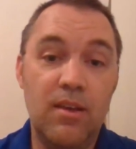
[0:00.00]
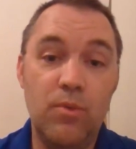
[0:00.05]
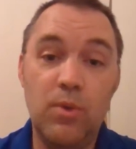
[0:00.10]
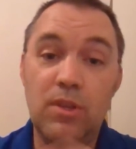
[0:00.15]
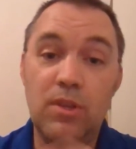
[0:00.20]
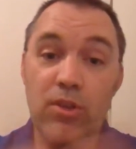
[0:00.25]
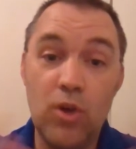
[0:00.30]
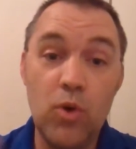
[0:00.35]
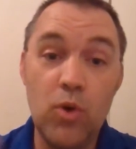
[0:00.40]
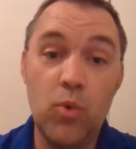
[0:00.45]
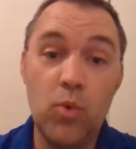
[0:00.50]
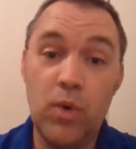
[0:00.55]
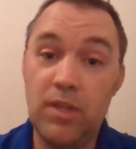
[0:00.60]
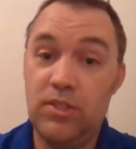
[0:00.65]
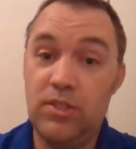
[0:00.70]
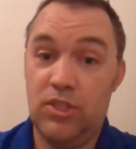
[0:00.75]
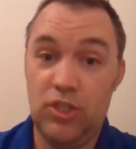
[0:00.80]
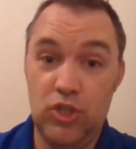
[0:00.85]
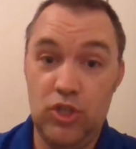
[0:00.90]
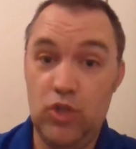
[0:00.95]
We know
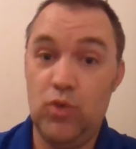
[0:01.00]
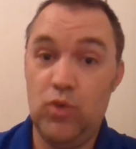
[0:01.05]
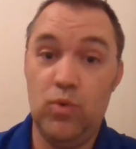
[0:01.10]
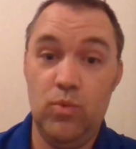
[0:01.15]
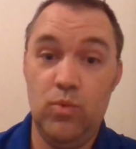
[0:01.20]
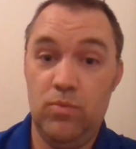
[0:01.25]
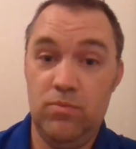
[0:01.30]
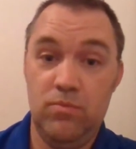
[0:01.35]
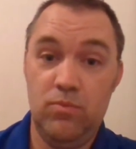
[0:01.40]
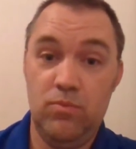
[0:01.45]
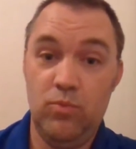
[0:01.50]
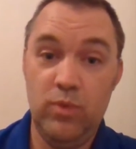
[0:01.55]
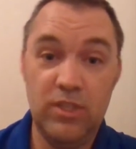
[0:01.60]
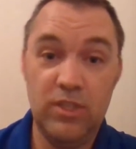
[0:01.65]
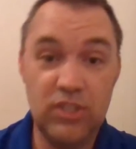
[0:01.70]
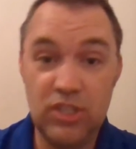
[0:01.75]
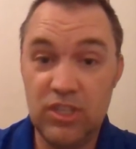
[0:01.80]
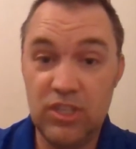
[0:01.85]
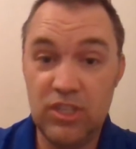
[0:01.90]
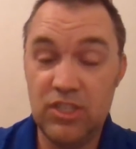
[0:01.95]
what to do.
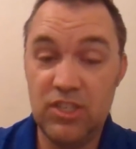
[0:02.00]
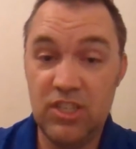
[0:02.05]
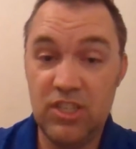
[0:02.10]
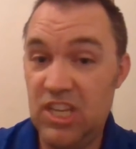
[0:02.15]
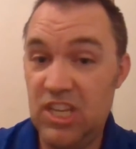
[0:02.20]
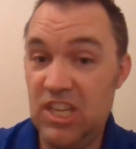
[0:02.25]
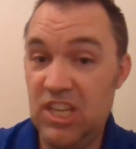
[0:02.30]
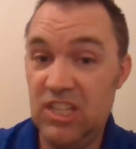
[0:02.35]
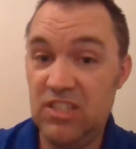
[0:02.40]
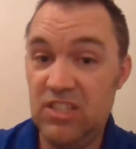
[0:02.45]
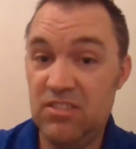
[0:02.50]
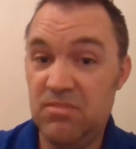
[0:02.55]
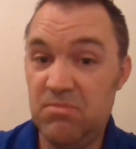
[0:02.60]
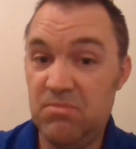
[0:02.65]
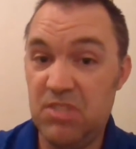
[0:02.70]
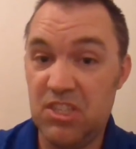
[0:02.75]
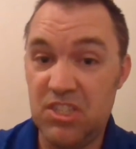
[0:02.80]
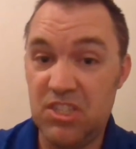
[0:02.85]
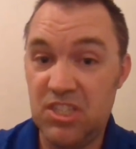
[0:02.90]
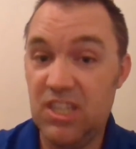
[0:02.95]
We just need
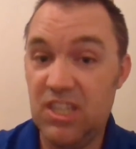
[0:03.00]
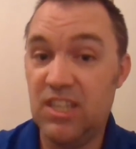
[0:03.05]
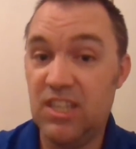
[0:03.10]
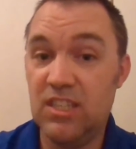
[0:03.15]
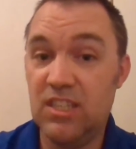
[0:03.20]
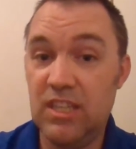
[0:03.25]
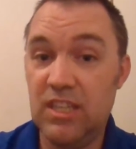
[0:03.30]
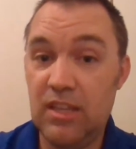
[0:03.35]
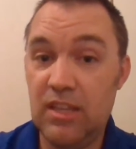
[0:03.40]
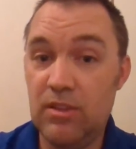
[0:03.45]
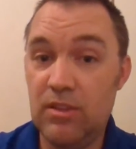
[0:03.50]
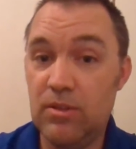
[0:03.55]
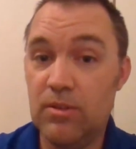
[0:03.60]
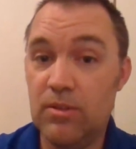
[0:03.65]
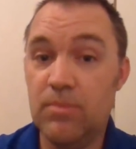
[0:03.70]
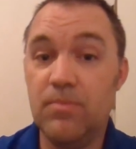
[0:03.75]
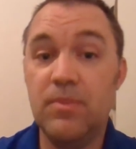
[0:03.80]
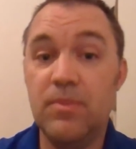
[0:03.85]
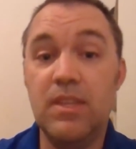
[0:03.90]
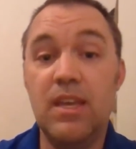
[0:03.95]
to stick
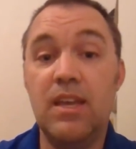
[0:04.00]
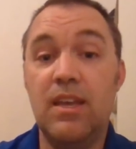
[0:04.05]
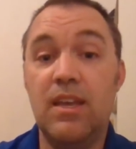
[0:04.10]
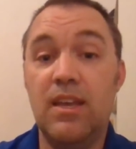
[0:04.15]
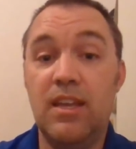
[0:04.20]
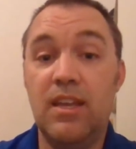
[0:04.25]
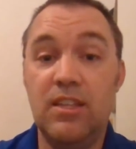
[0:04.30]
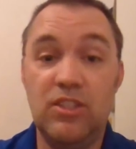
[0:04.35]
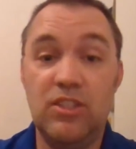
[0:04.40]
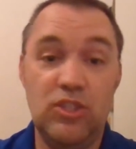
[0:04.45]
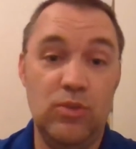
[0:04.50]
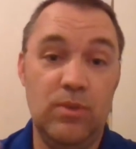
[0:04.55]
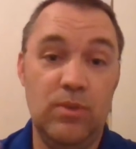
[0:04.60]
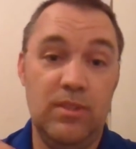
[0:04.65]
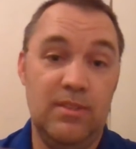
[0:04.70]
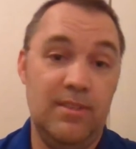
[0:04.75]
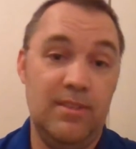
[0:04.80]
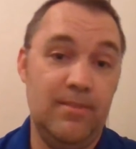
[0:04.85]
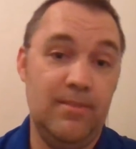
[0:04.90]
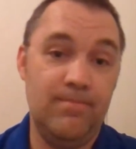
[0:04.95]
together and do
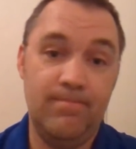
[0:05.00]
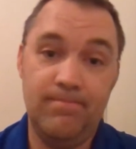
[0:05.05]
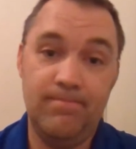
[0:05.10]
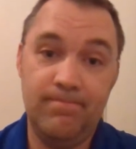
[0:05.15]
it.